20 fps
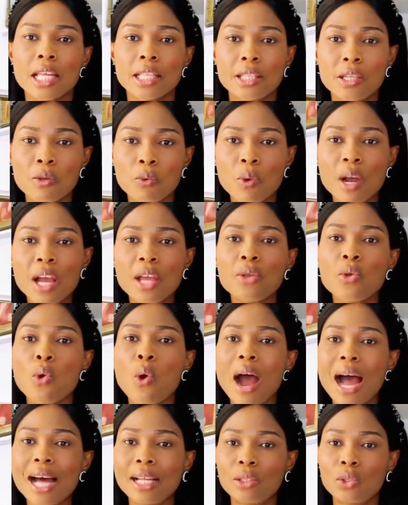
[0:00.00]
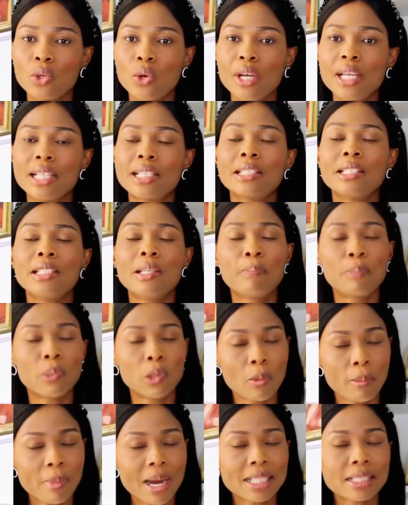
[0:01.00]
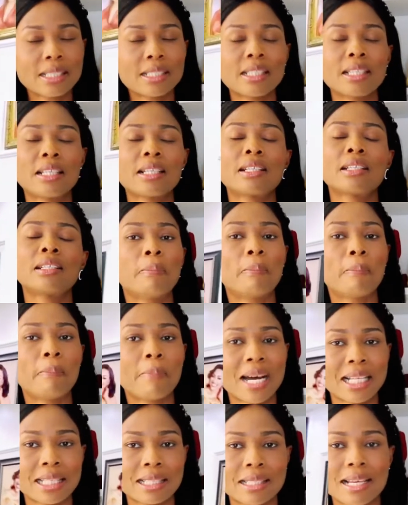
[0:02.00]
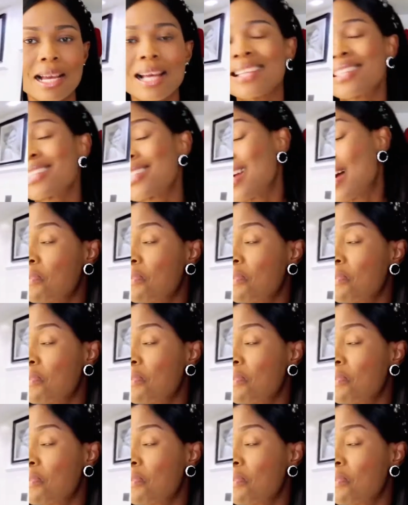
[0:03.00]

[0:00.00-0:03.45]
The way you handle it, diplomatic, matters.